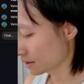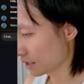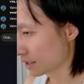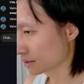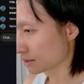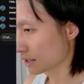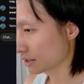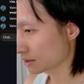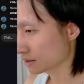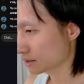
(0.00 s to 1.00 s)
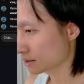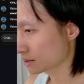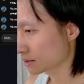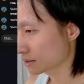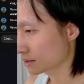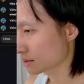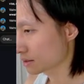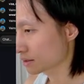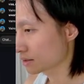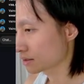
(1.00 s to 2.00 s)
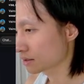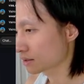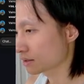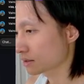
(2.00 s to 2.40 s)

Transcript: aesthetics,